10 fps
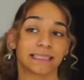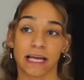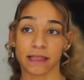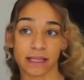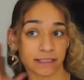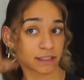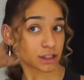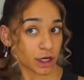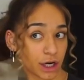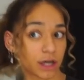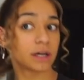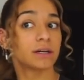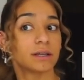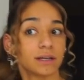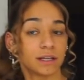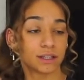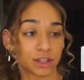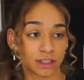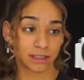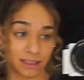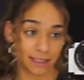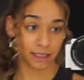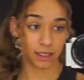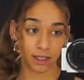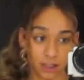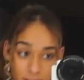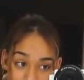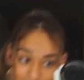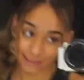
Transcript: And this is her. She's here,